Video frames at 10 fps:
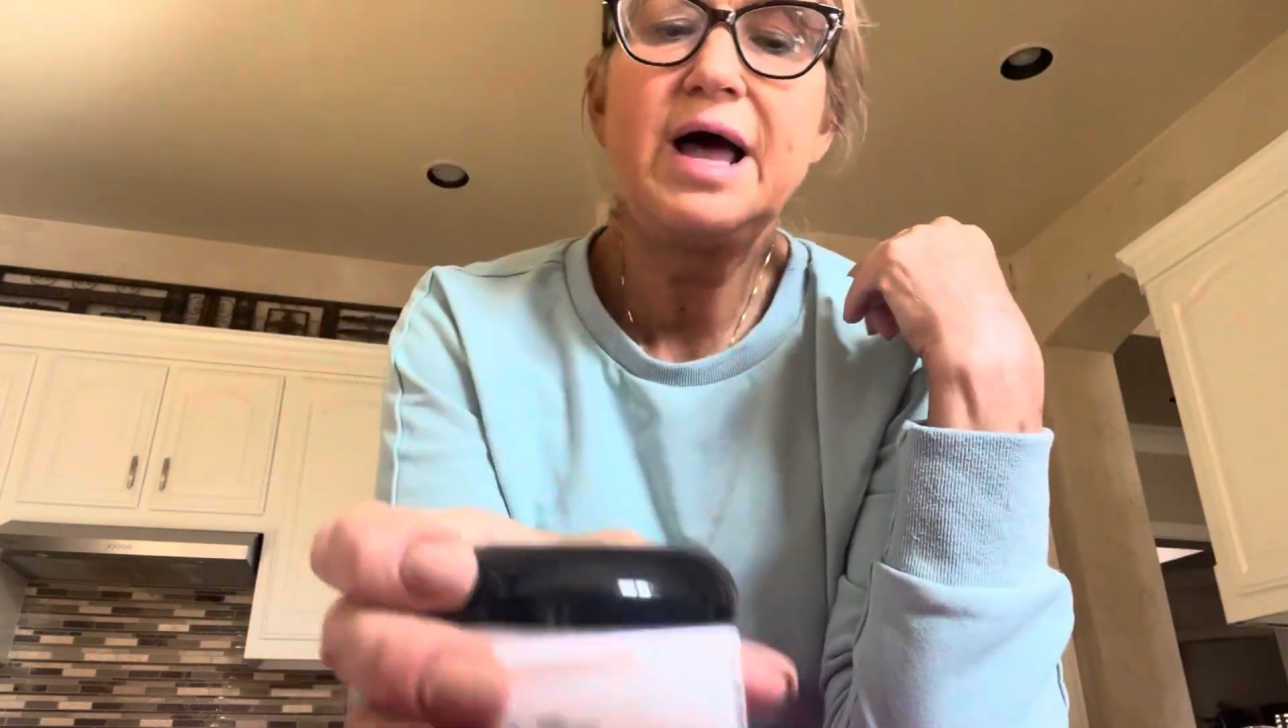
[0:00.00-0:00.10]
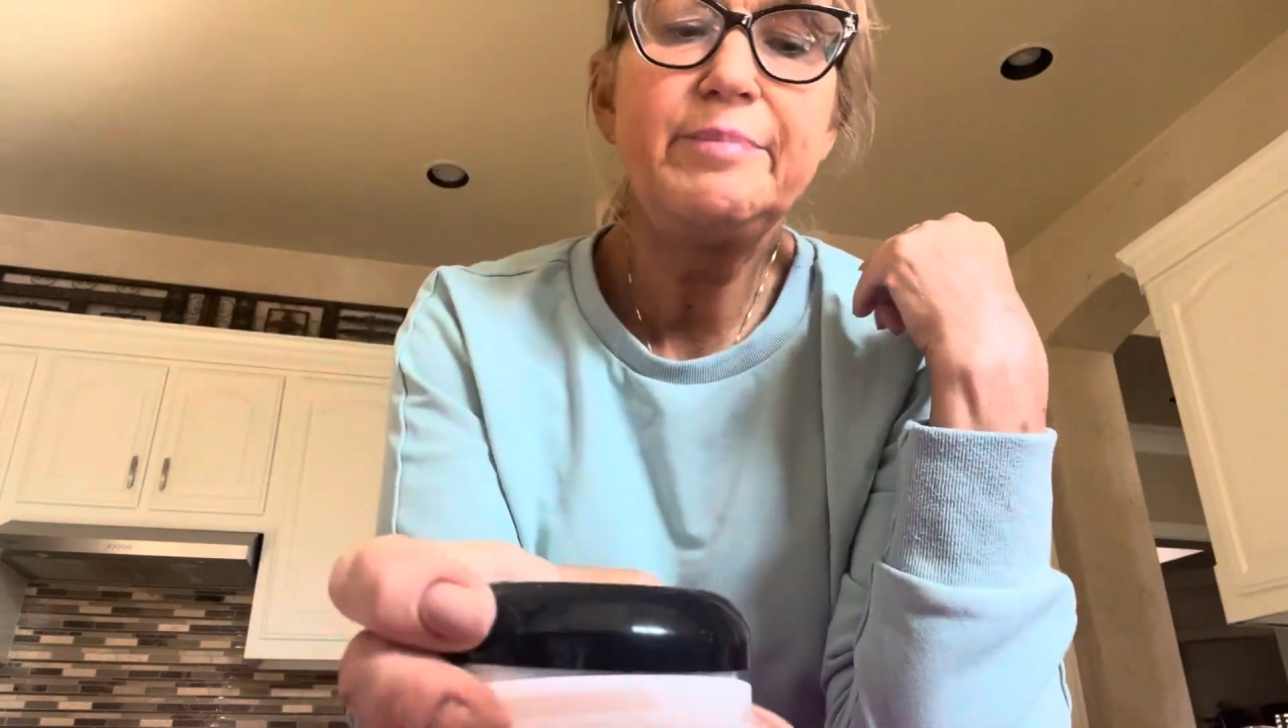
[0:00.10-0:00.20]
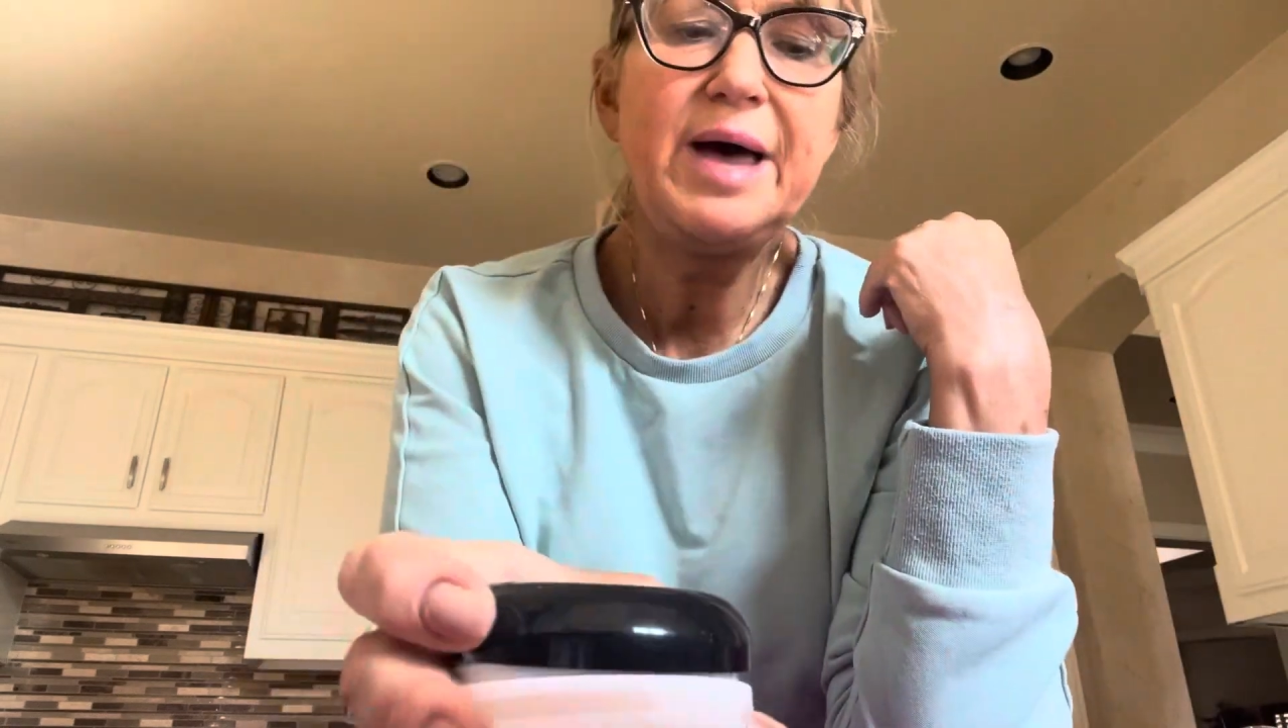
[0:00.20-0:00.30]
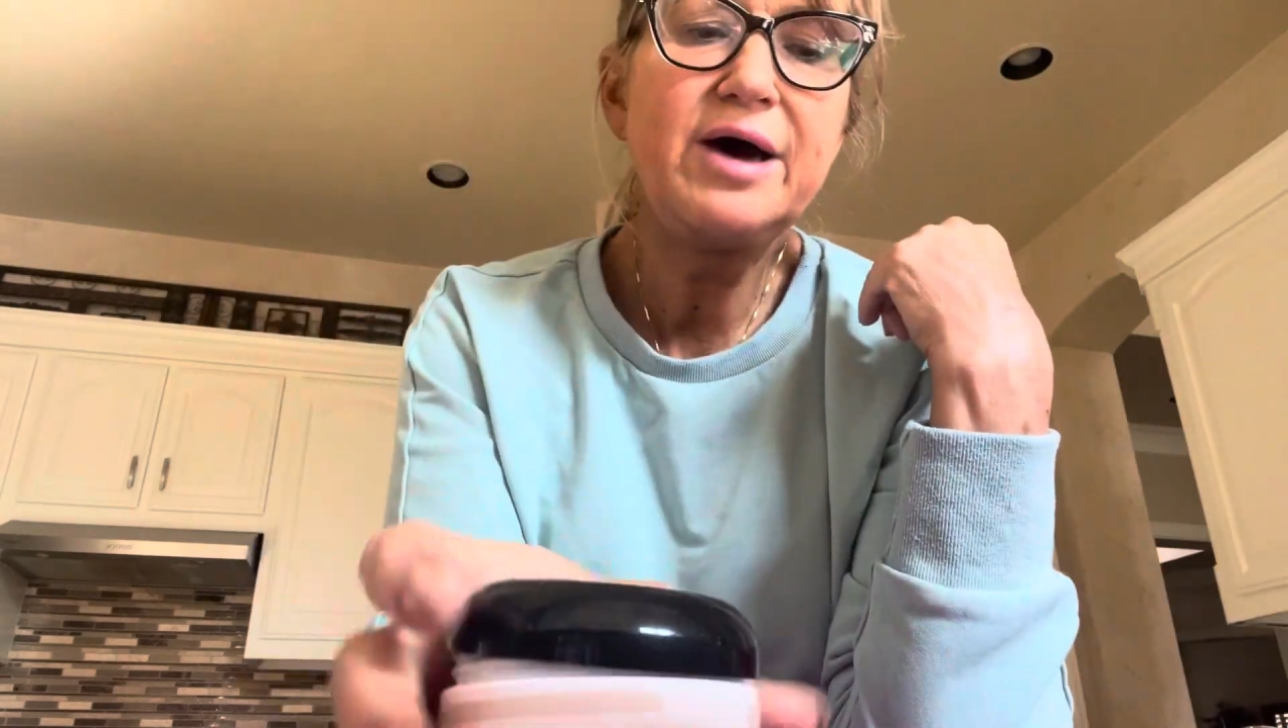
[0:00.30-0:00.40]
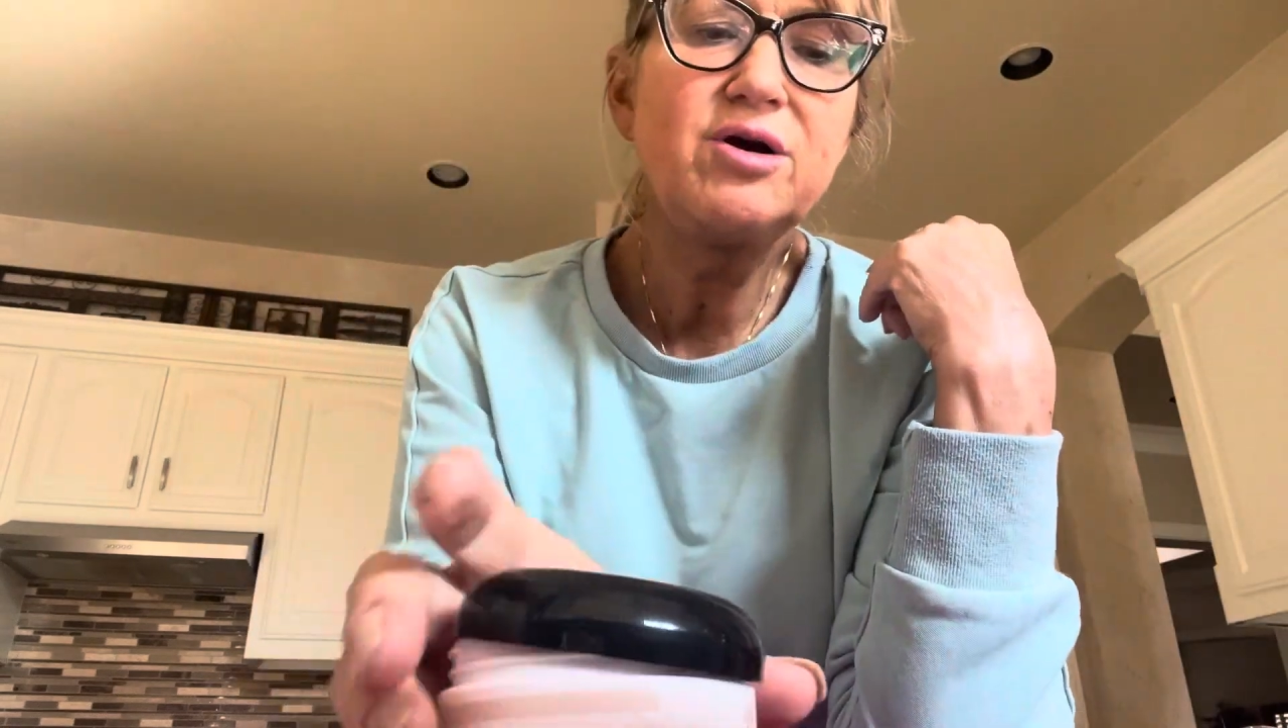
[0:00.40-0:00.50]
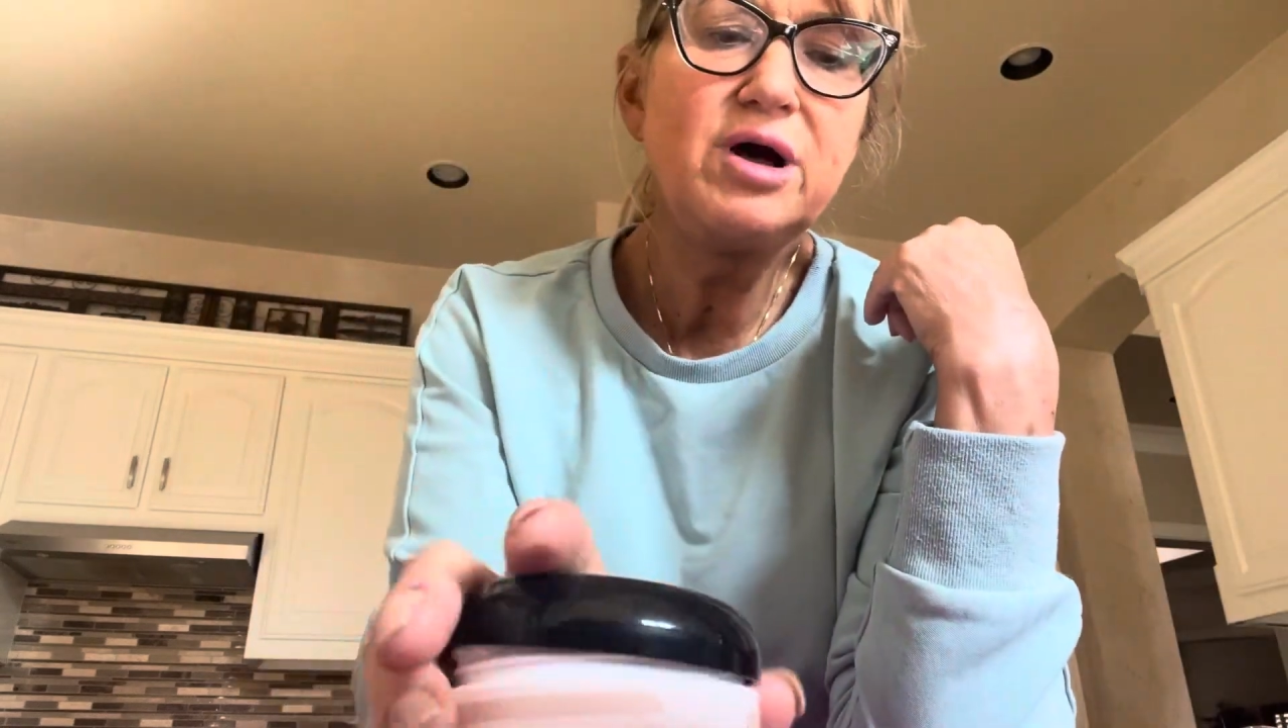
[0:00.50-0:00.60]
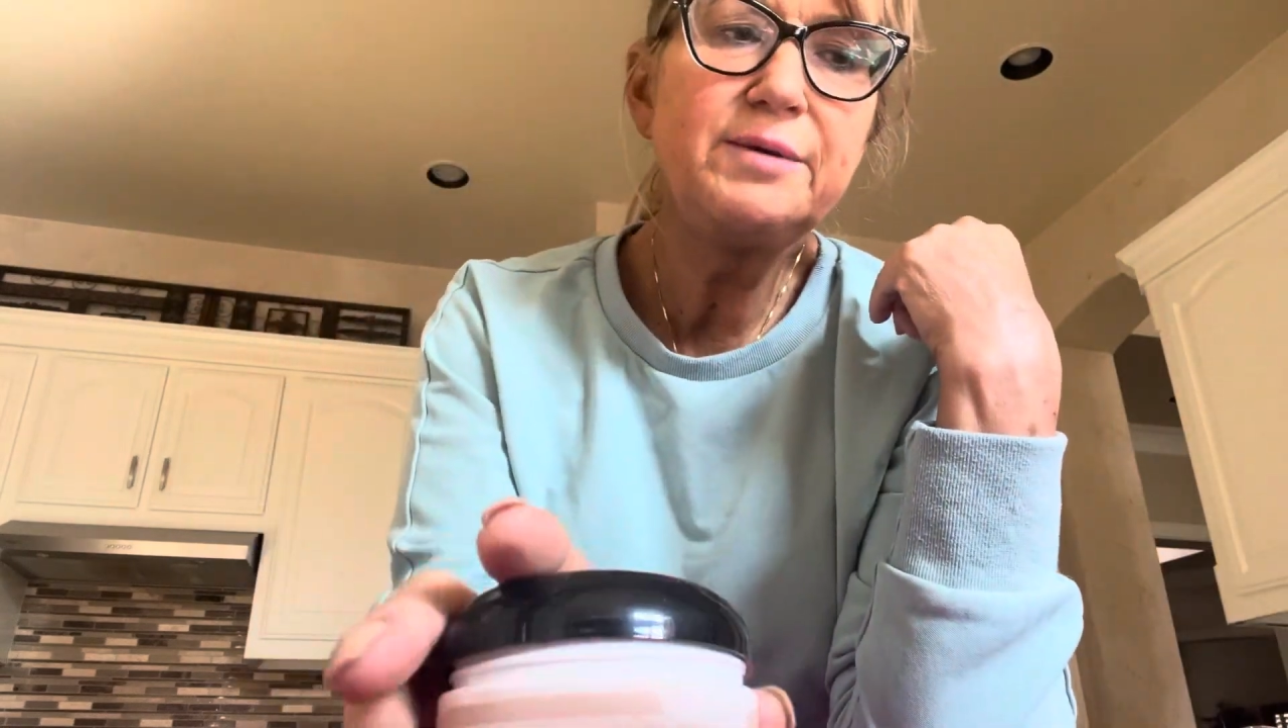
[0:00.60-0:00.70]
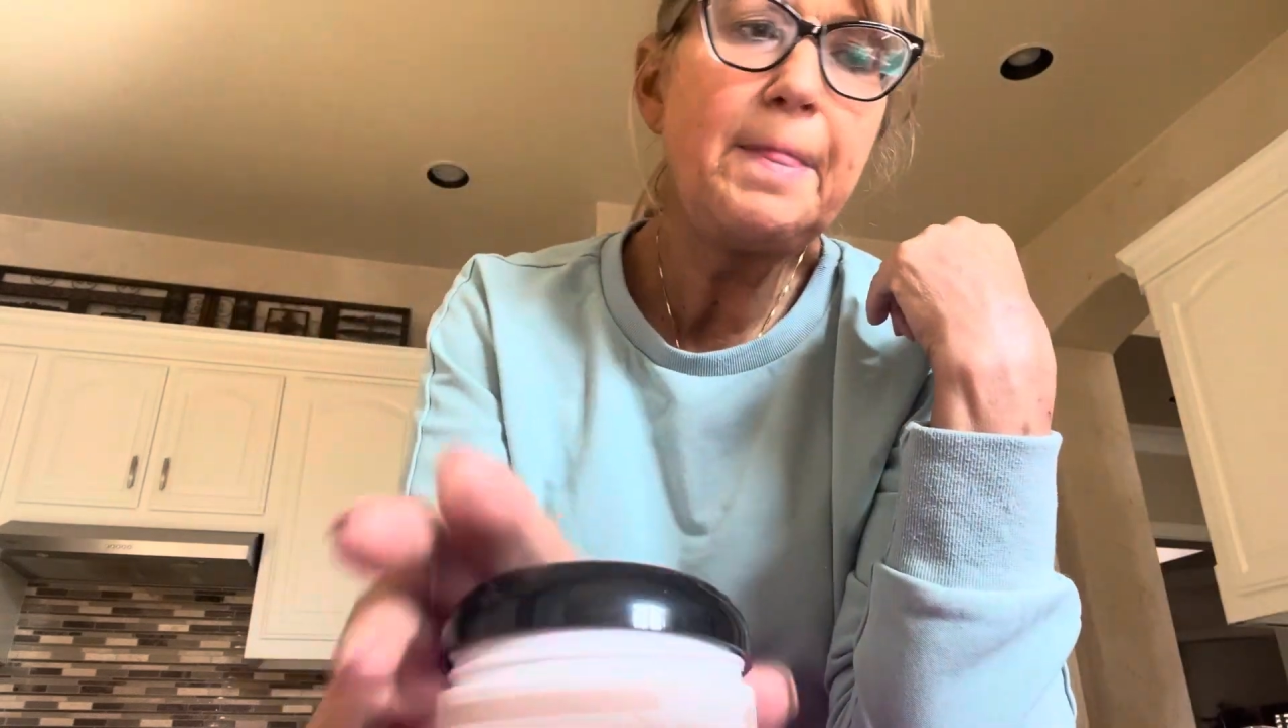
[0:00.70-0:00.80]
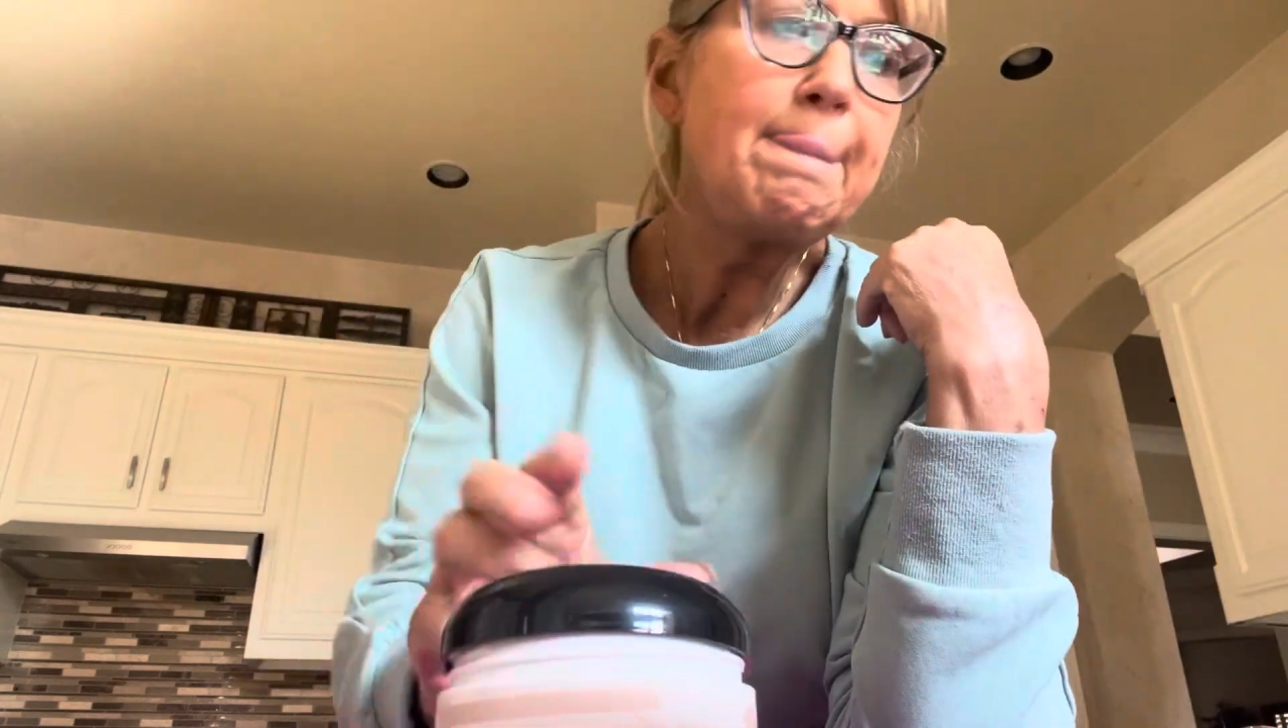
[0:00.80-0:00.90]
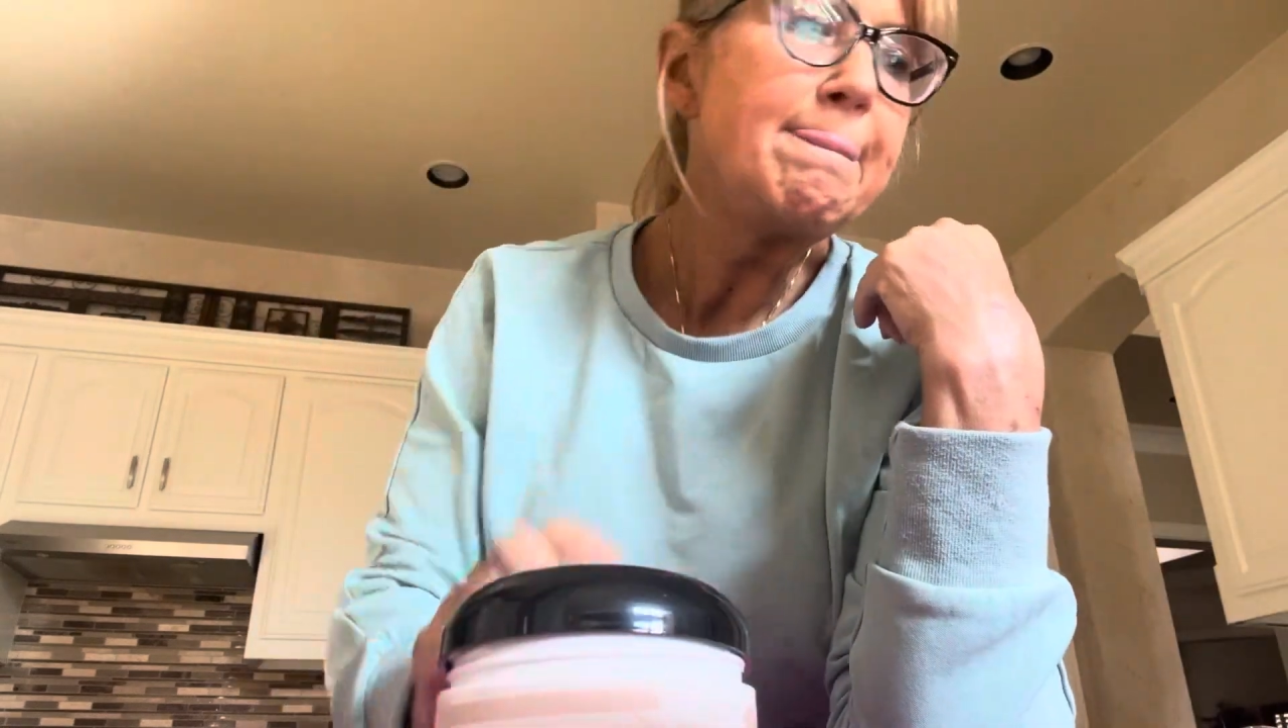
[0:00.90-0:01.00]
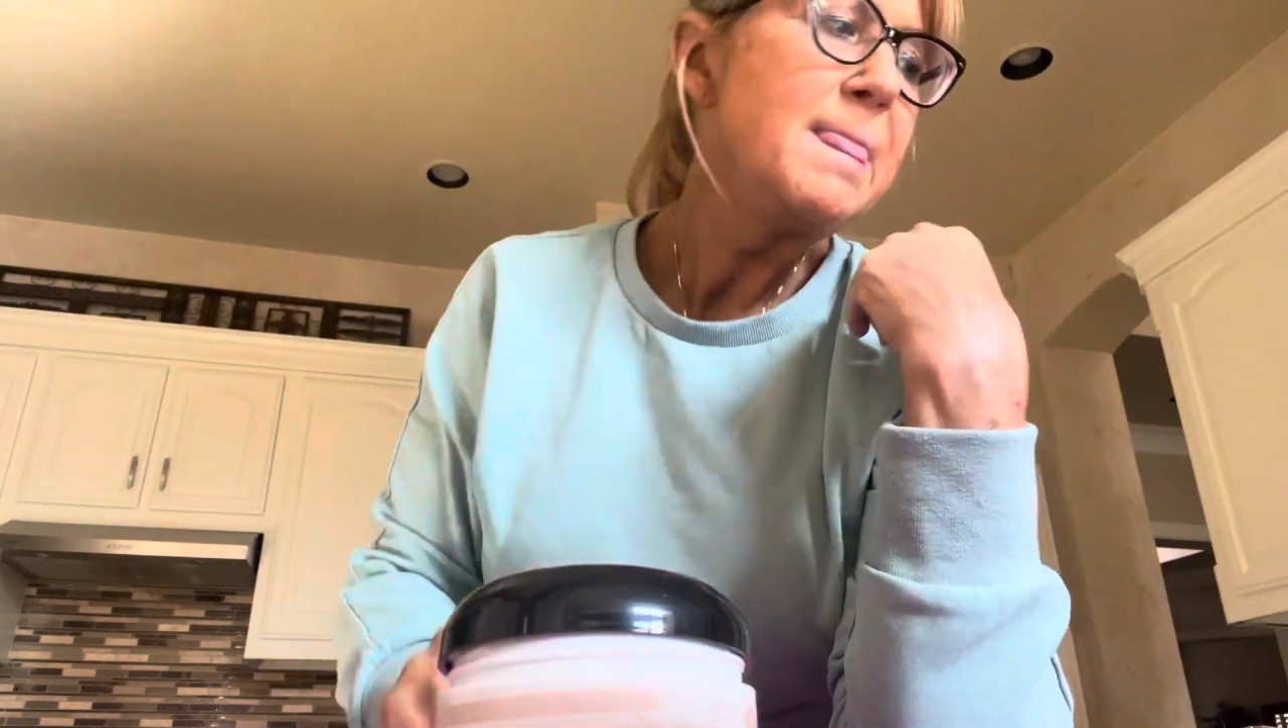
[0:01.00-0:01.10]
eye powder on.